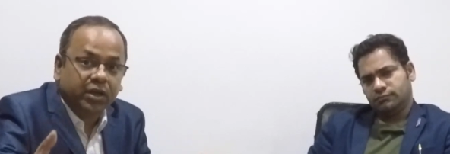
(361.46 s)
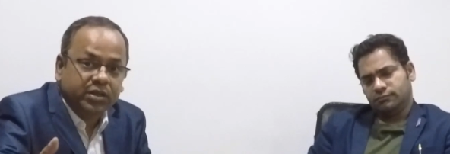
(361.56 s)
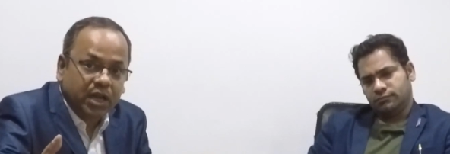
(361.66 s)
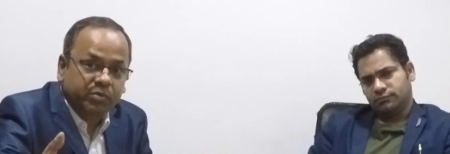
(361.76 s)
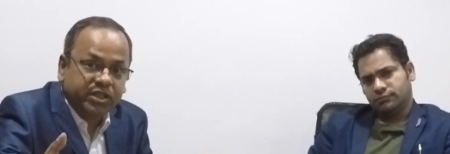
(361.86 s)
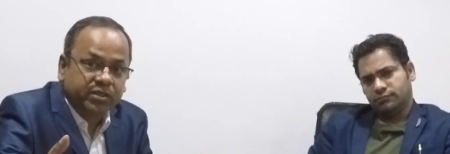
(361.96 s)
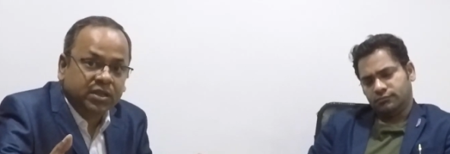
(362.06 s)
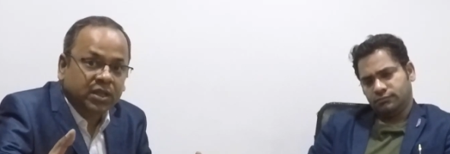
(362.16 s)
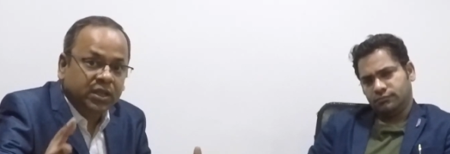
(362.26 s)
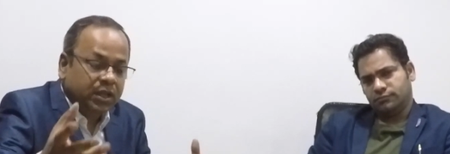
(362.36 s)

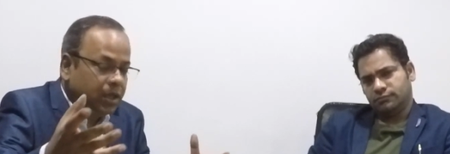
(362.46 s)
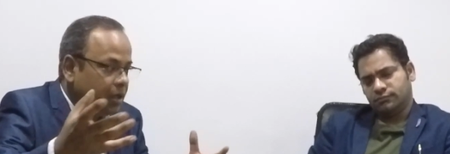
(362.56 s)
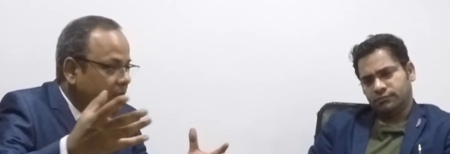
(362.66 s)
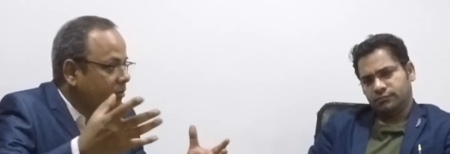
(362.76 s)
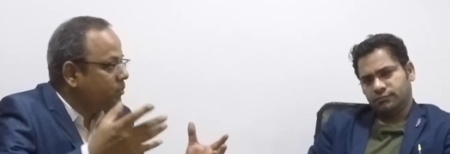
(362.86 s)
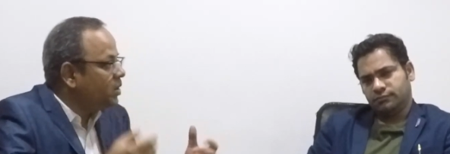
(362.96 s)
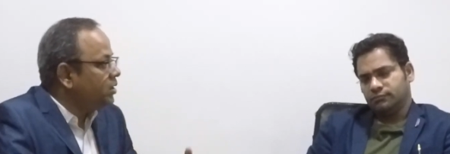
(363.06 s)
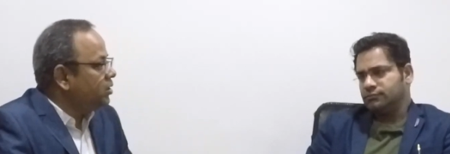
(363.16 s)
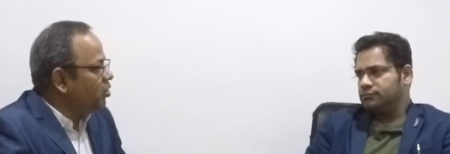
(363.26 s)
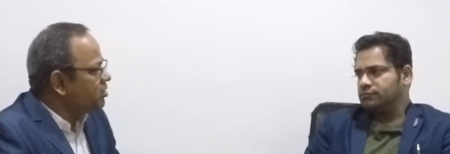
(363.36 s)
Speaker 1: diabetes.
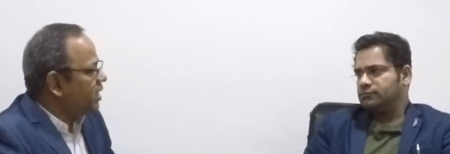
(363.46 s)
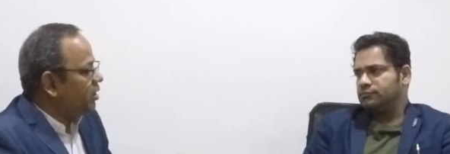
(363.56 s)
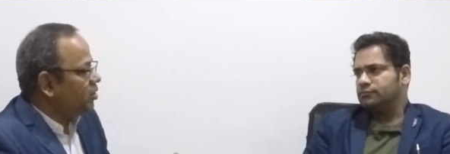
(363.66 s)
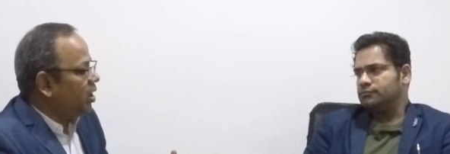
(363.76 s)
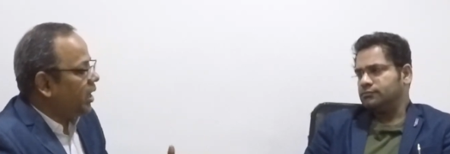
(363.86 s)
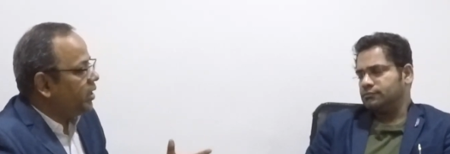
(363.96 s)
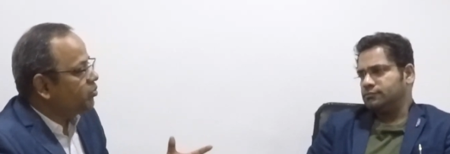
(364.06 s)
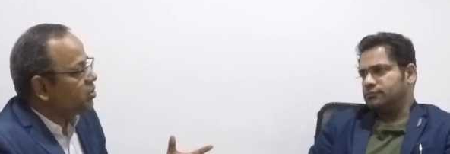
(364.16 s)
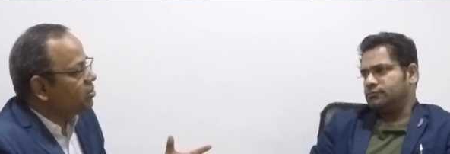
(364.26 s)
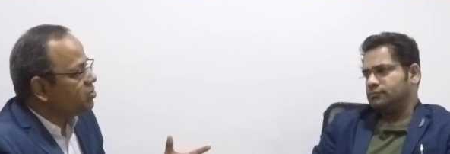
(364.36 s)
Doctor, I
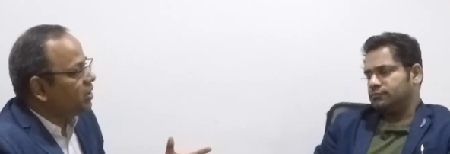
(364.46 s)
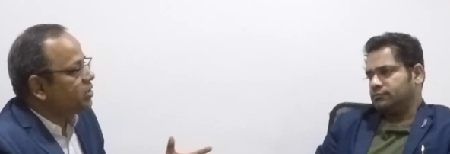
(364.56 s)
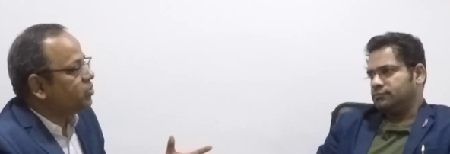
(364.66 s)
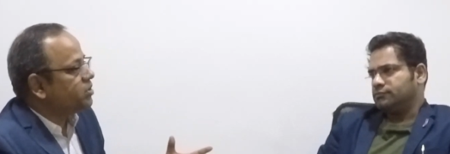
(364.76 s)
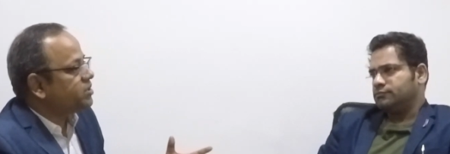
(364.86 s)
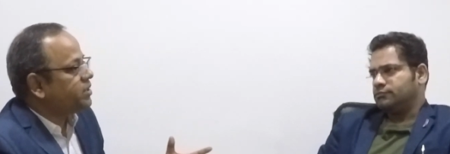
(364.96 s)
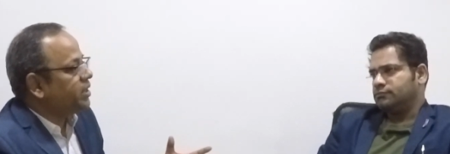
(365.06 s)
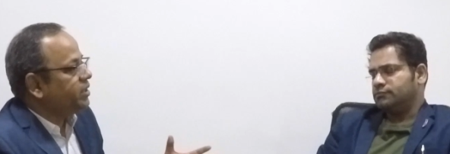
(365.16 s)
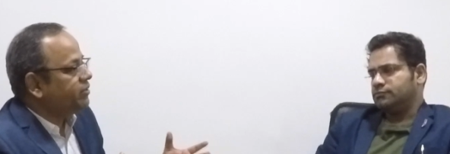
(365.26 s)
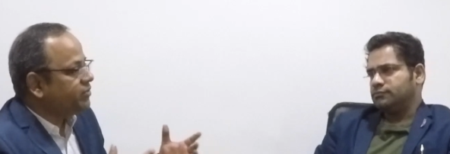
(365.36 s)
would also like to
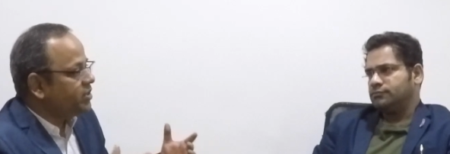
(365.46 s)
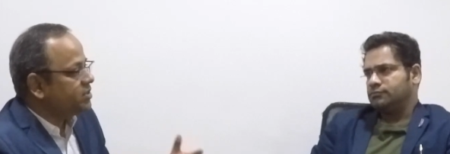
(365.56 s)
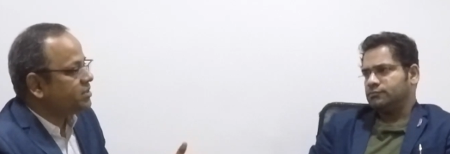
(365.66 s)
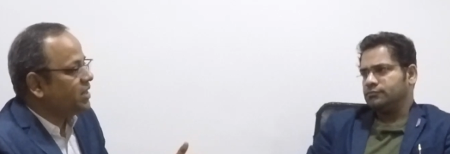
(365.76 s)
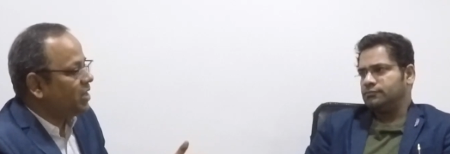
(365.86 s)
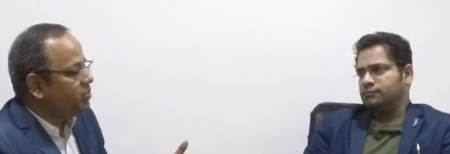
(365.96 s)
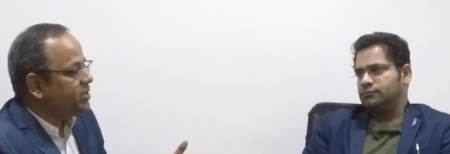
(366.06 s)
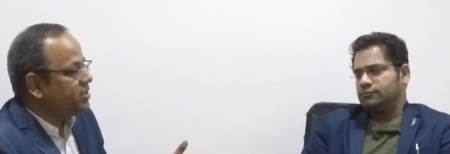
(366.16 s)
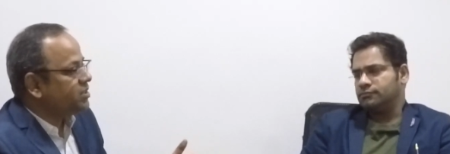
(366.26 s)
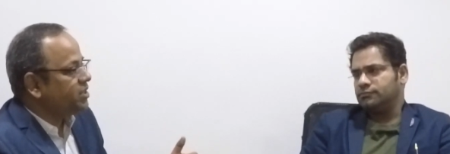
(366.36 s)
understand if this
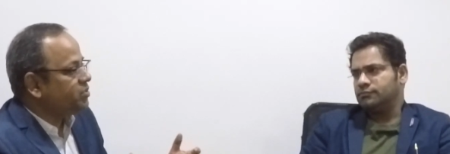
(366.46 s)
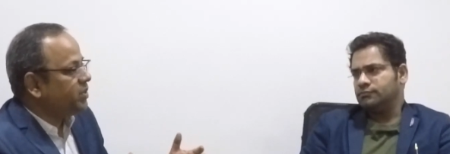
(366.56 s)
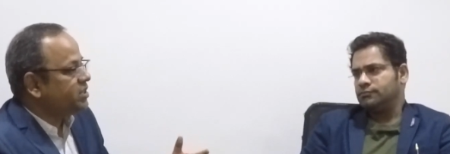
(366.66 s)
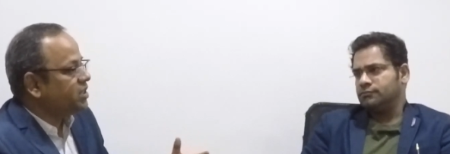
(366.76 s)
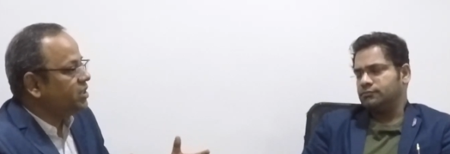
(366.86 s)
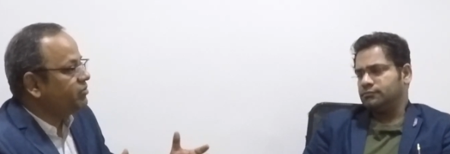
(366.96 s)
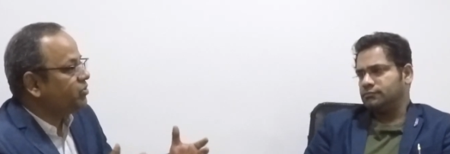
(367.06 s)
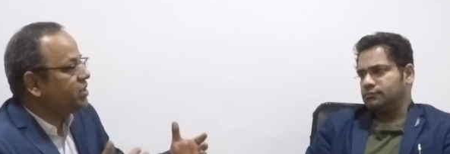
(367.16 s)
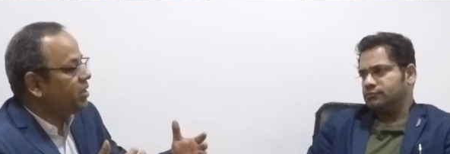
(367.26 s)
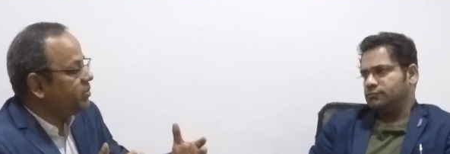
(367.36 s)
diabetes is basically
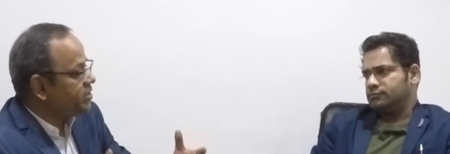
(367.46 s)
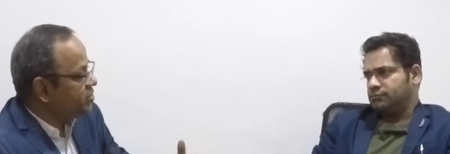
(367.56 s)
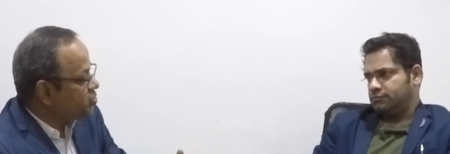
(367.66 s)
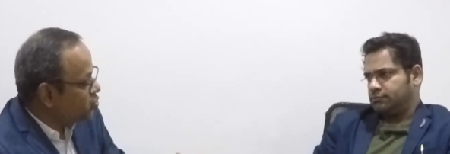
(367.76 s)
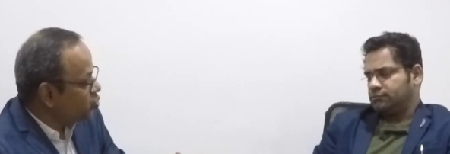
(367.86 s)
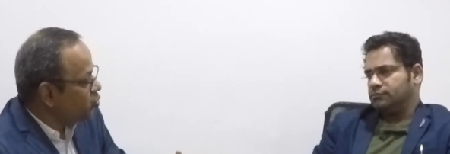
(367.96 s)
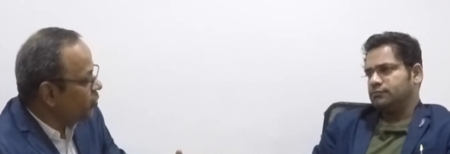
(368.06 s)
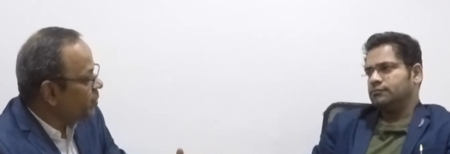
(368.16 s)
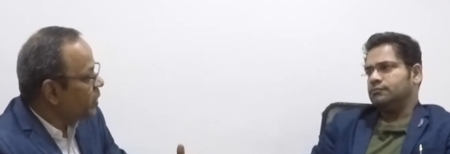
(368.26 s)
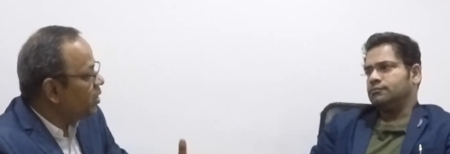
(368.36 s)
for diabetes 2
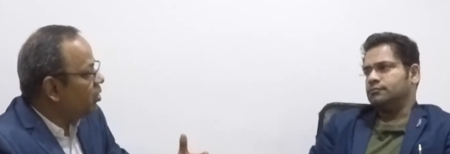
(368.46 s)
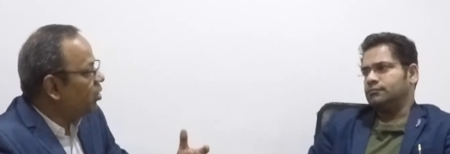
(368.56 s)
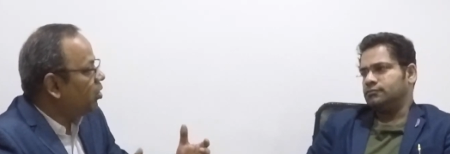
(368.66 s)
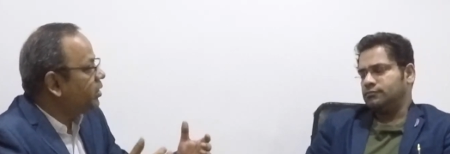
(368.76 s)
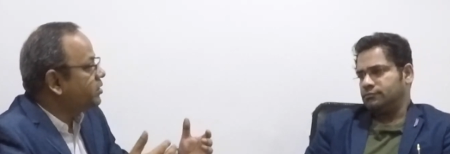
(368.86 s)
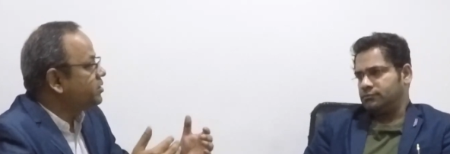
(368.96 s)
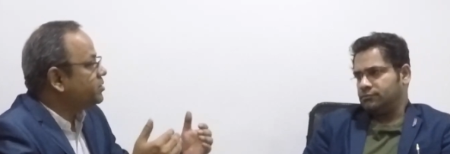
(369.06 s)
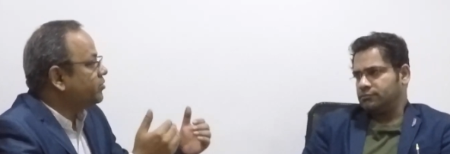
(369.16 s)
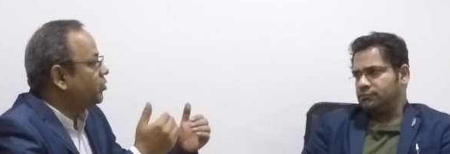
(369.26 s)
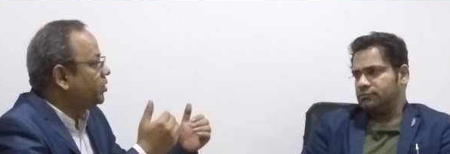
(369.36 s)
or it
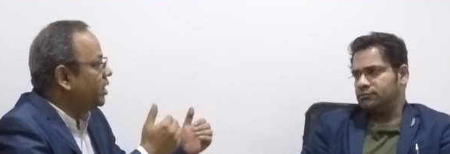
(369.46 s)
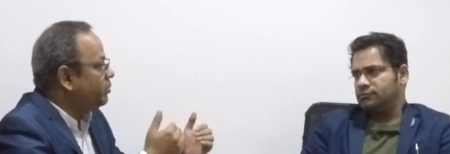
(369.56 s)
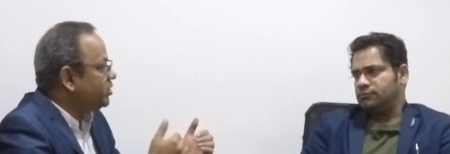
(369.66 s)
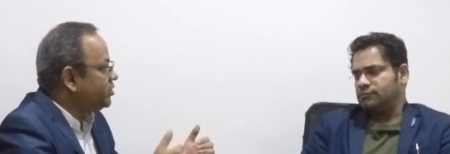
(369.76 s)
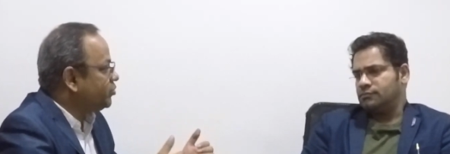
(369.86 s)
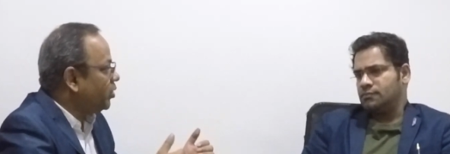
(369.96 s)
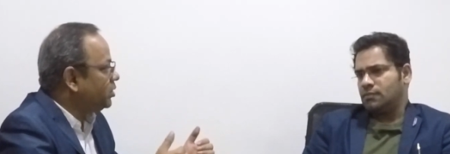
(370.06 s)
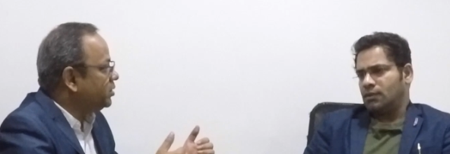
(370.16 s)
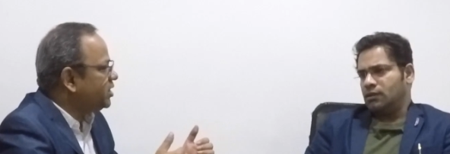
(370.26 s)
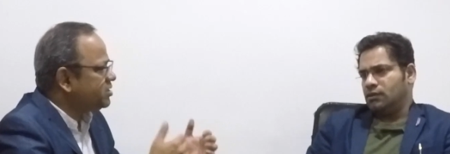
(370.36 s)
is for diabetes
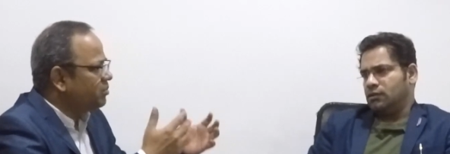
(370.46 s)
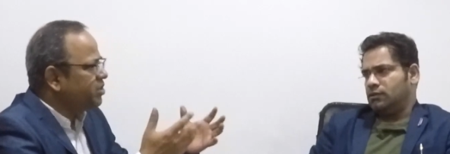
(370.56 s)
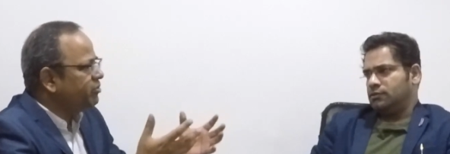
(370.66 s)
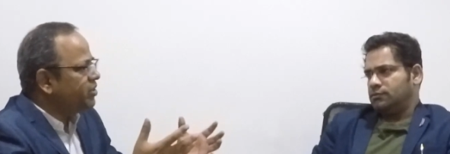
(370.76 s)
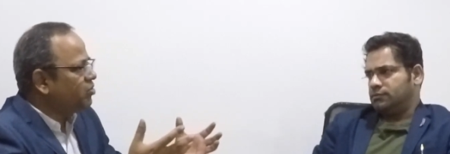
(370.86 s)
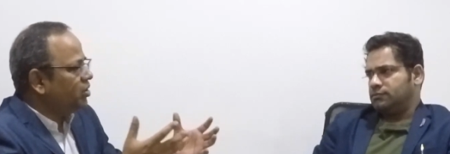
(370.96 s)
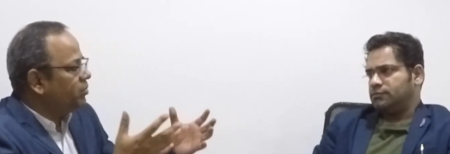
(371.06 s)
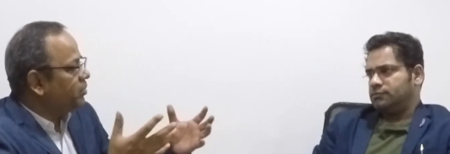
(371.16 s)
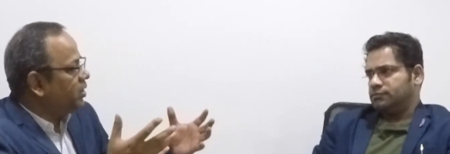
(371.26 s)
1. There is something we call